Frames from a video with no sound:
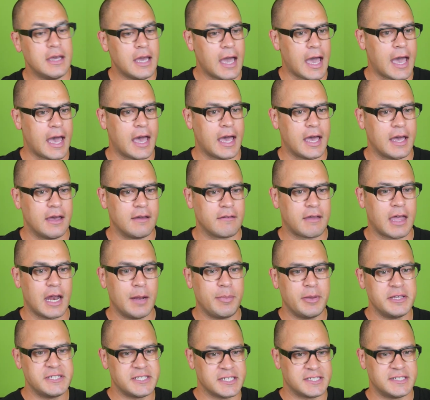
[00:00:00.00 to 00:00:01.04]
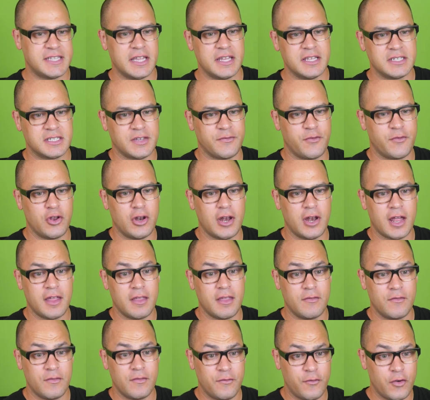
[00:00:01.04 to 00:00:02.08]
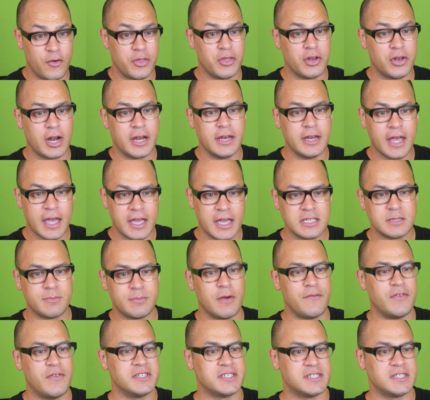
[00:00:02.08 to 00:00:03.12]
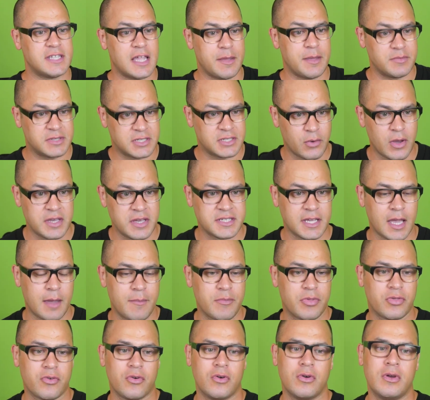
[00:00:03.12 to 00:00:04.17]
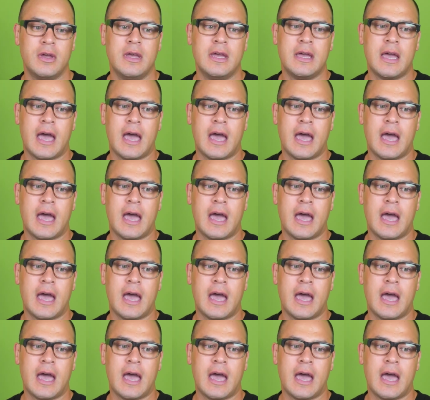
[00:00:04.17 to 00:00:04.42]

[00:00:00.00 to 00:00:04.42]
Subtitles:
Can I please extend this a further 90 days? My visa stamp still hasn't come through,